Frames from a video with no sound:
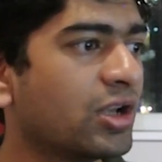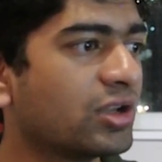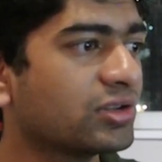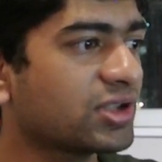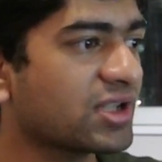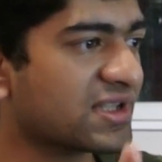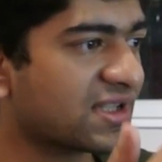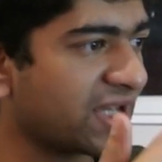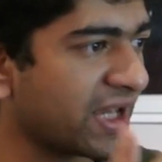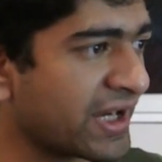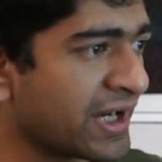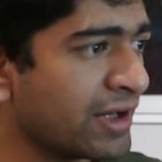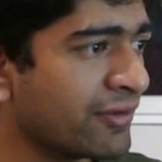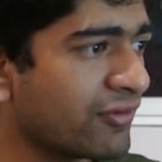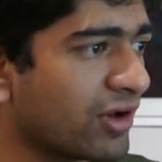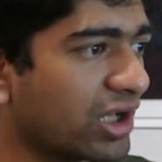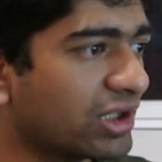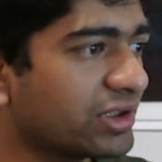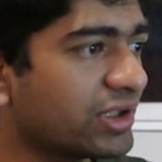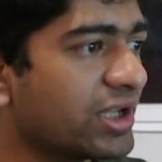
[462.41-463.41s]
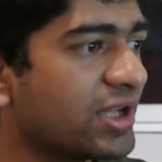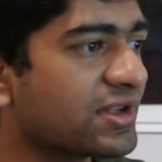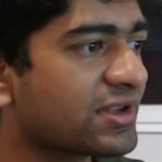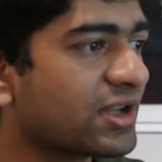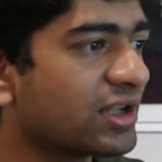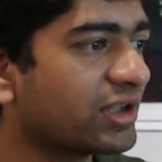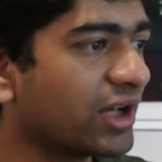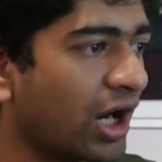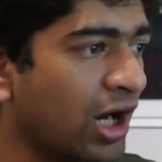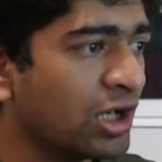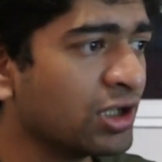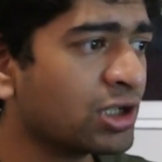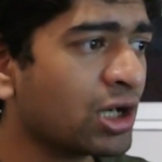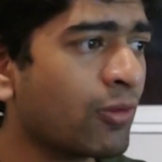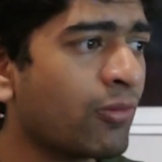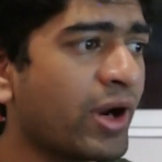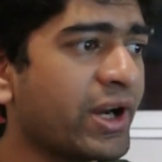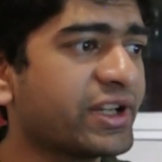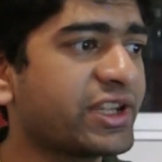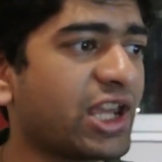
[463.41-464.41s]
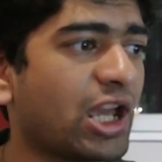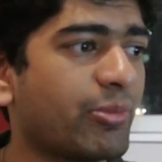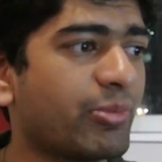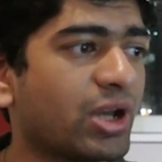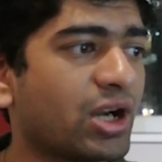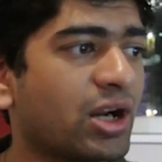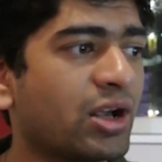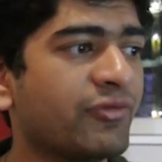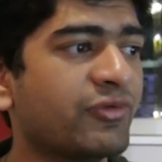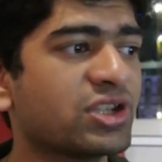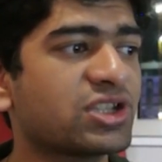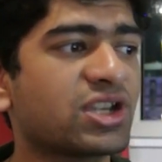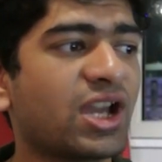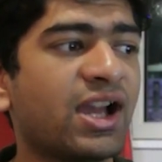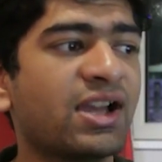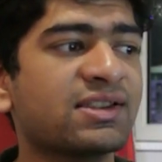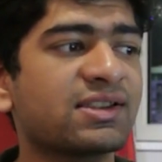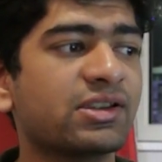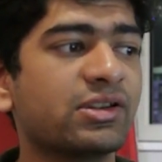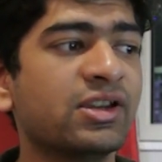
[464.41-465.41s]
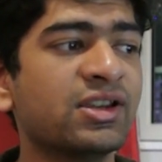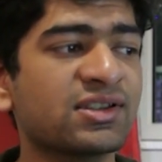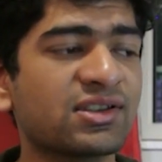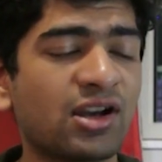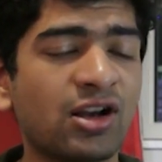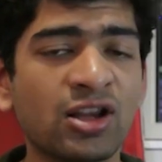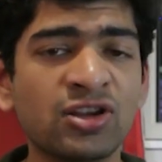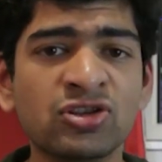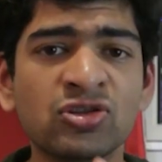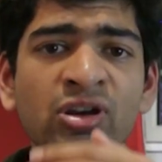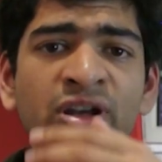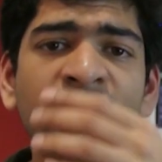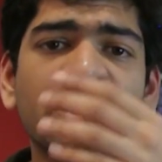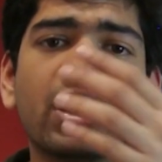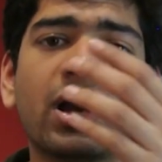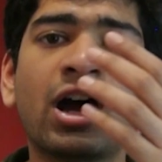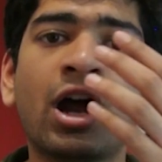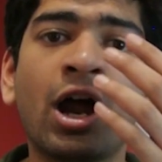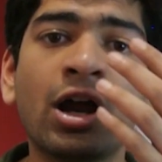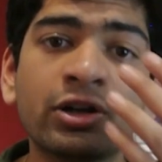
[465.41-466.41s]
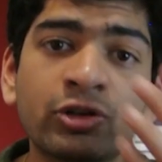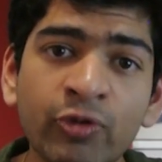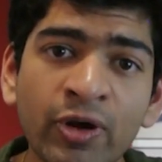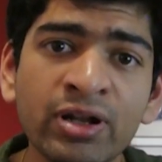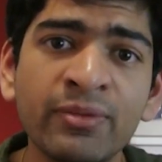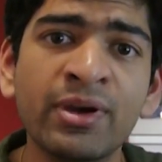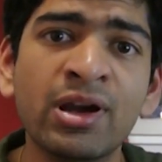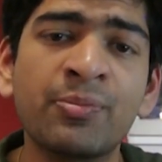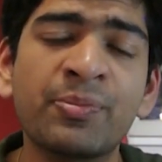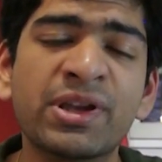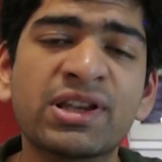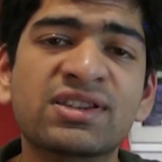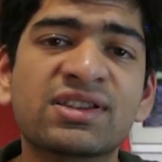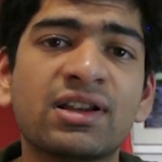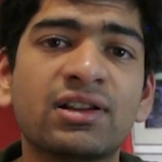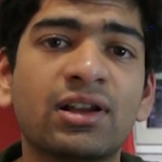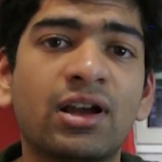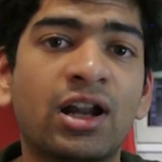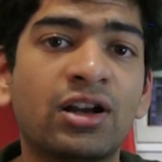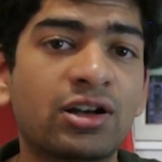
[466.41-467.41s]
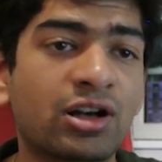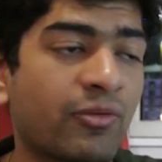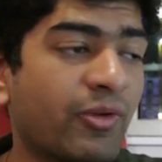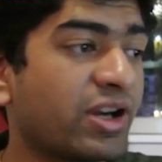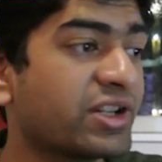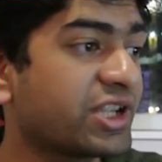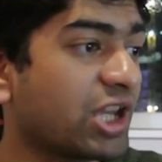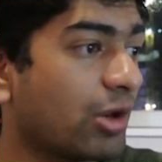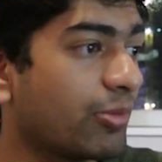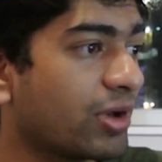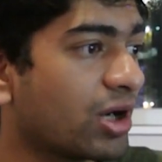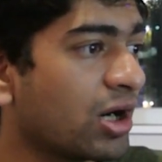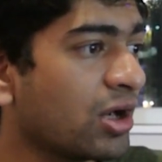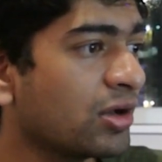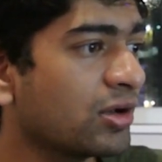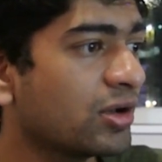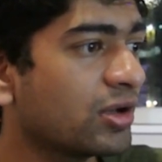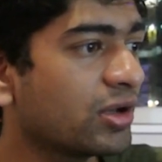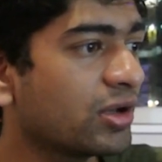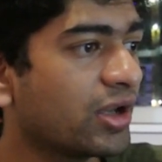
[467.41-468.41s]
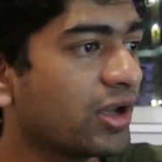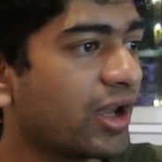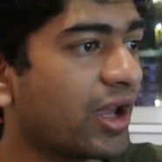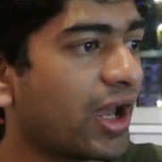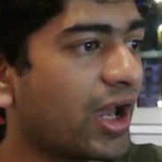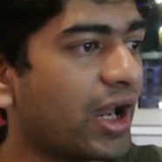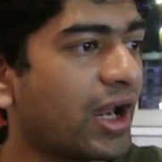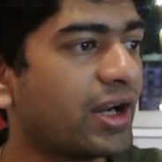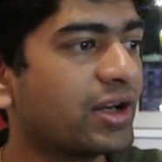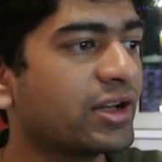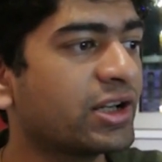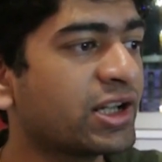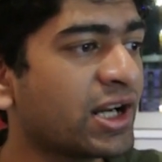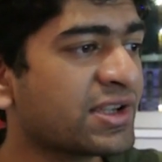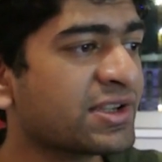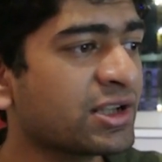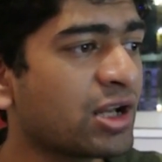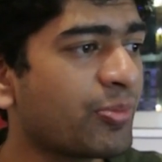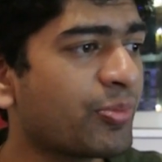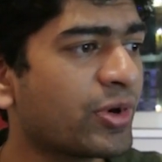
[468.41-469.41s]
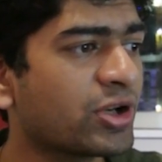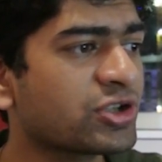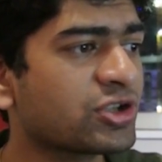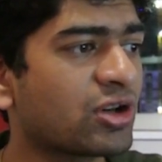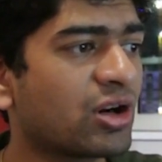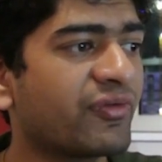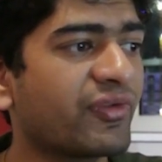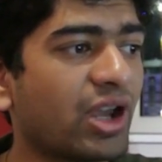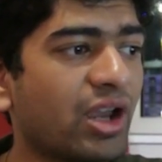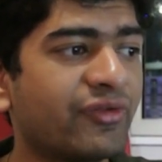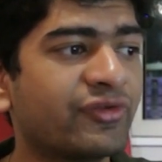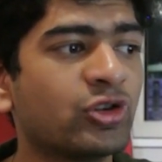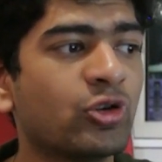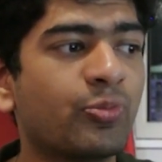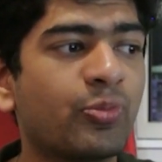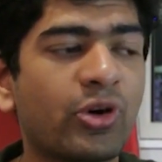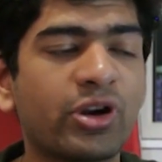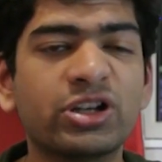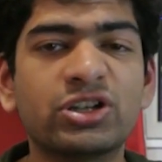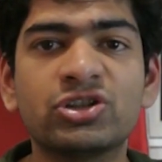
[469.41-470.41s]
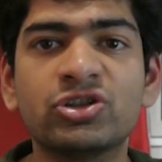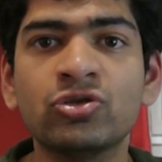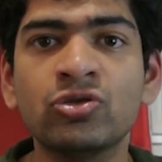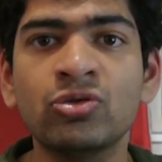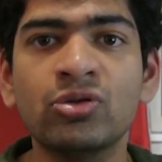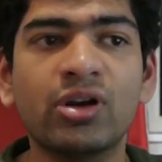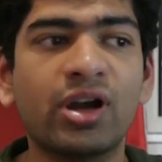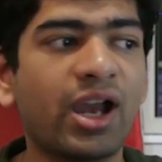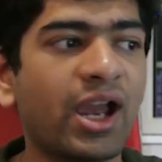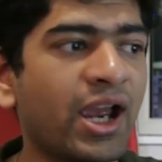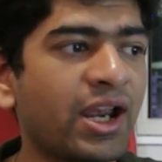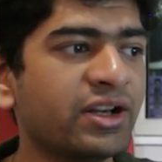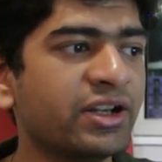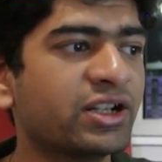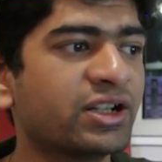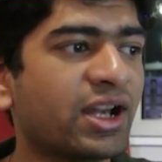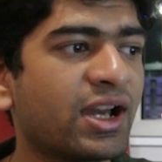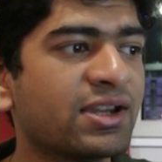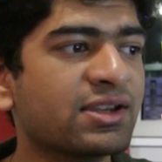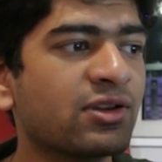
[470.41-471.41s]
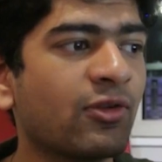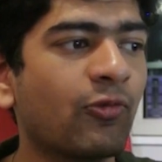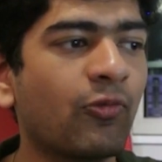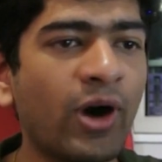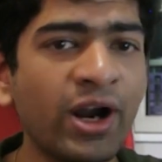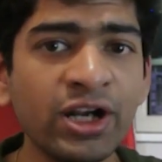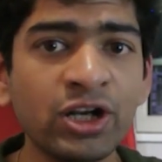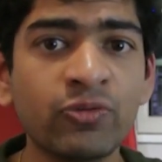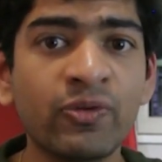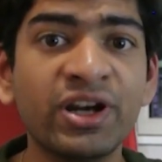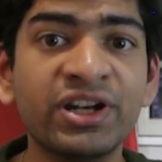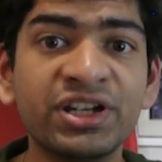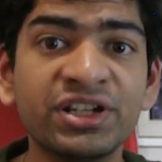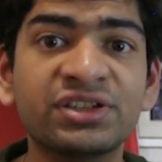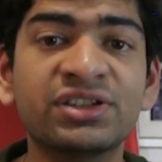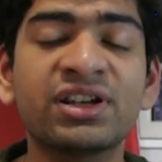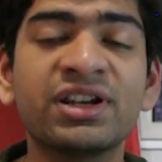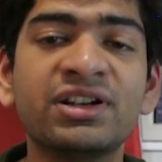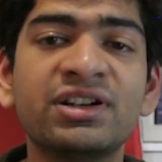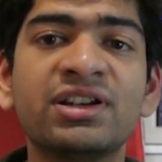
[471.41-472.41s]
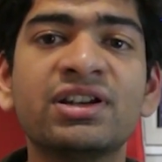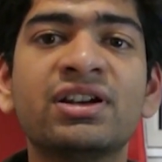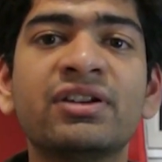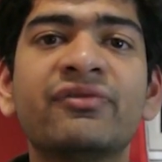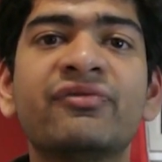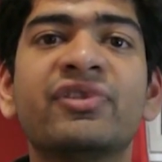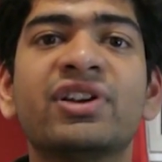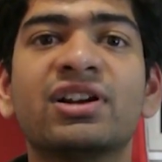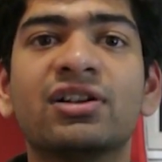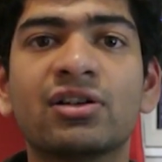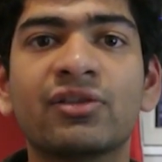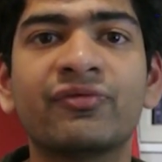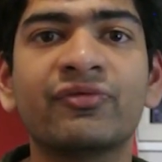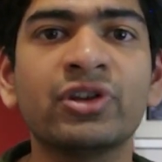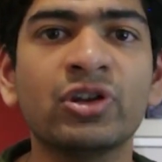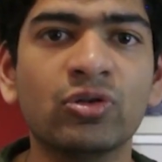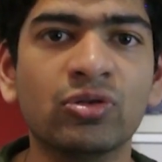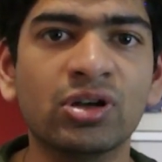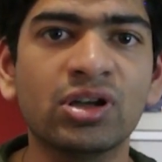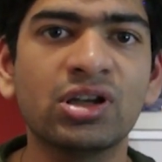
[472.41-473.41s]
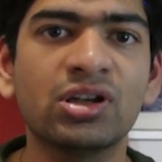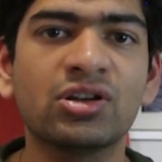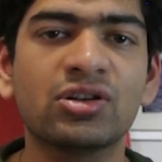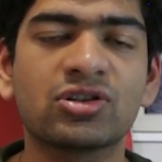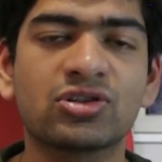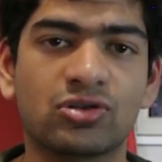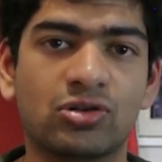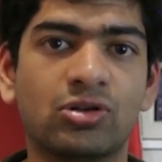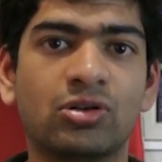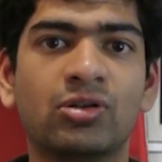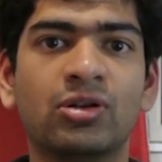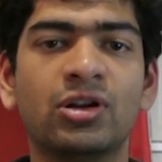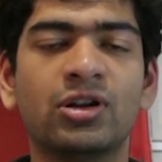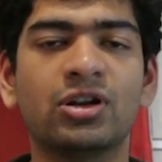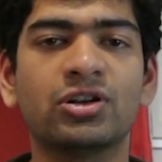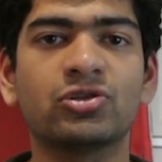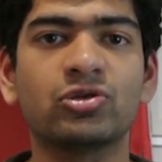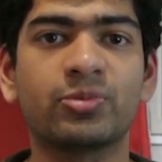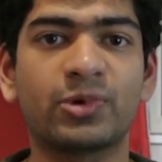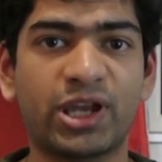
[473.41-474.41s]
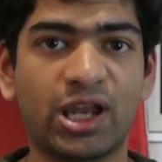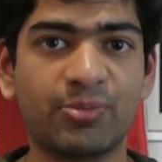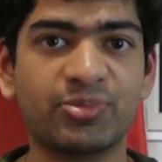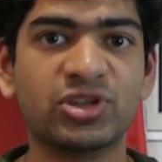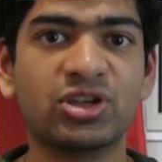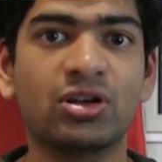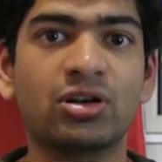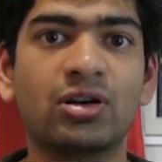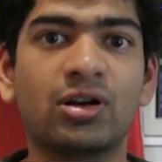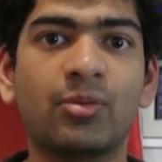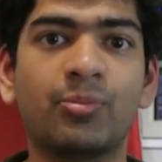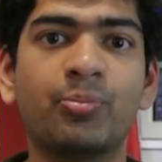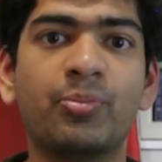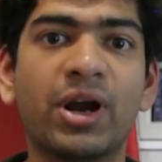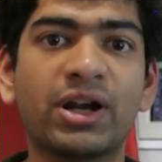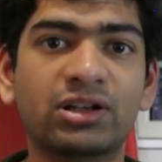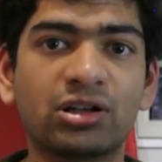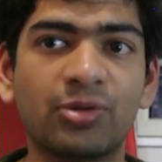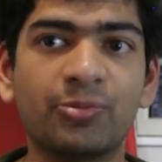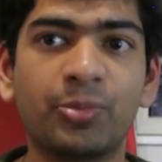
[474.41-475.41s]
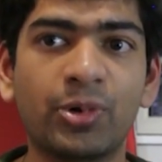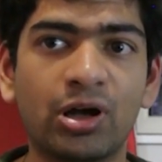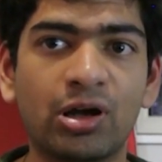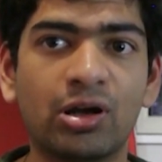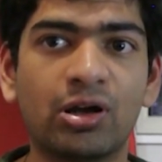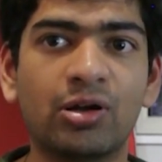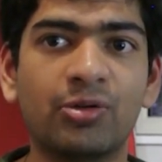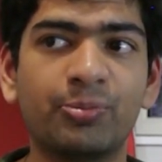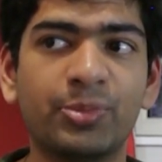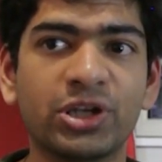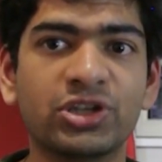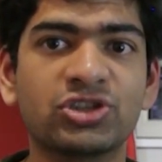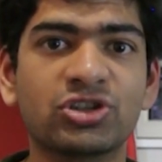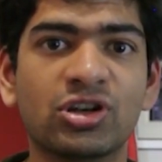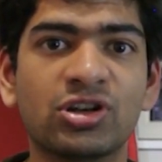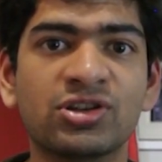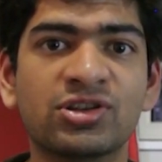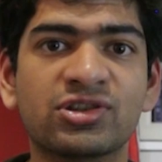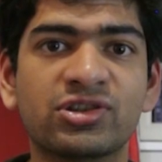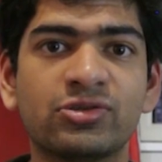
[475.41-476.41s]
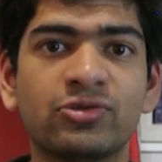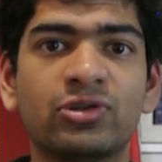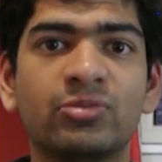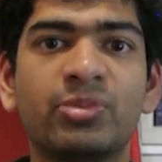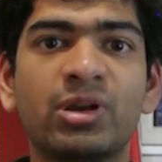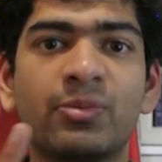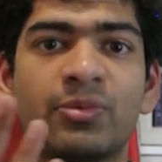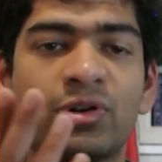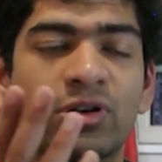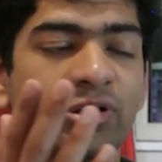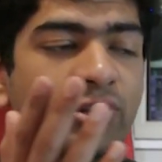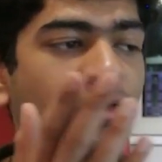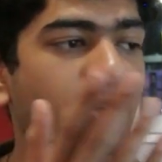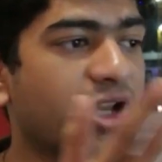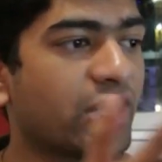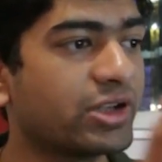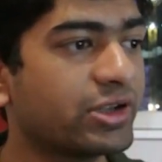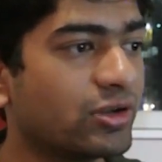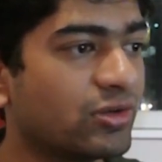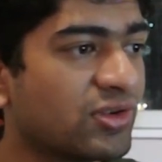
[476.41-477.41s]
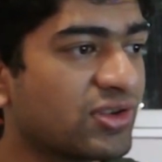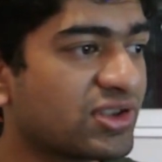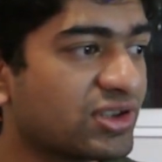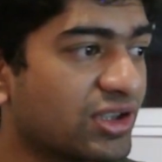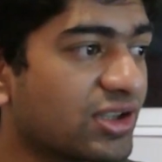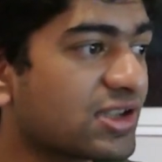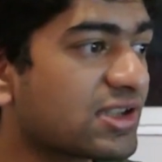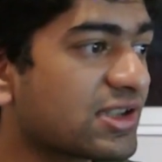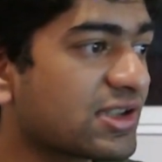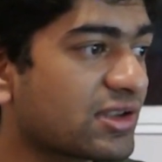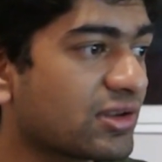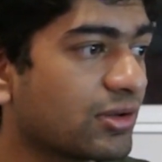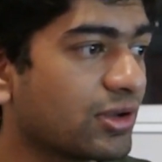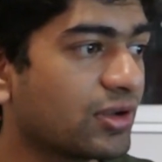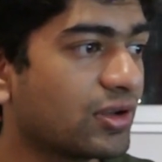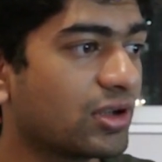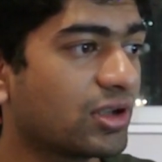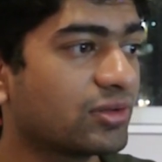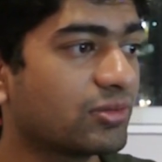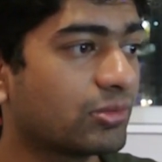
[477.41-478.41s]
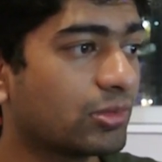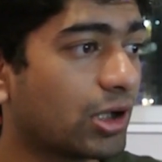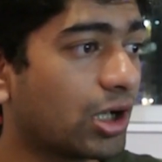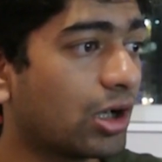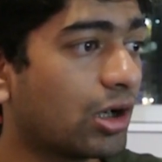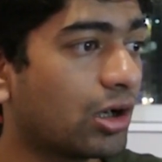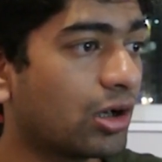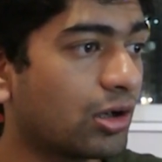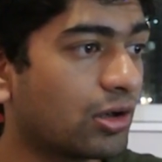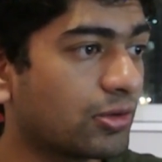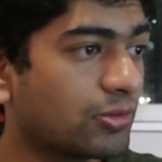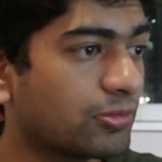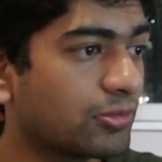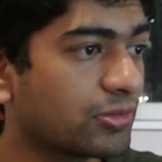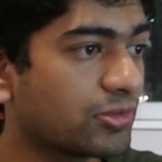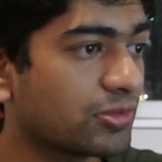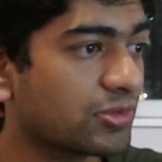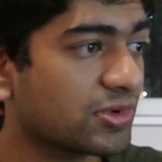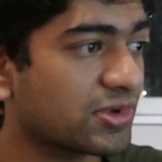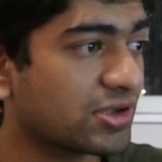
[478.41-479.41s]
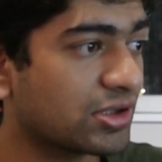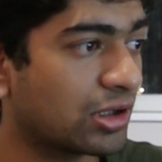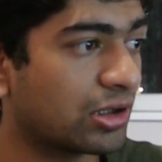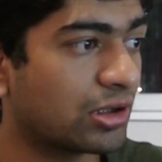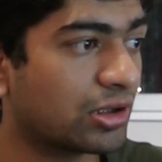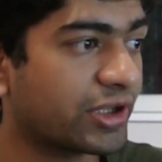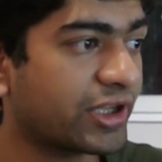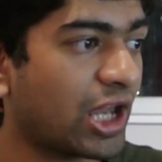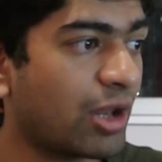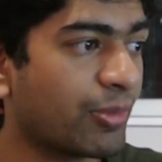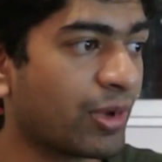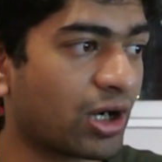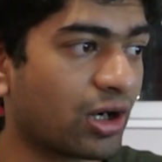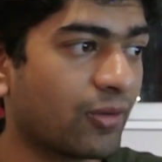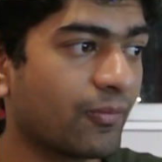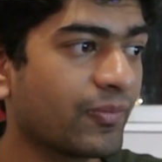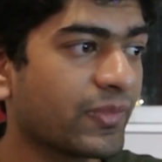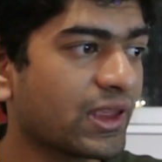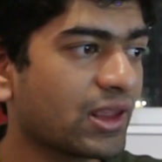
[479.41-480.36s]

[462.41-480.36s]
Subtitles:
The second one is an ultra wide camera, which is also a 12 megapixel ultra wide camera, and it has an aperture of f2.2 and it has a 123-degree field of view. So to capture better pictures, you can use this camera.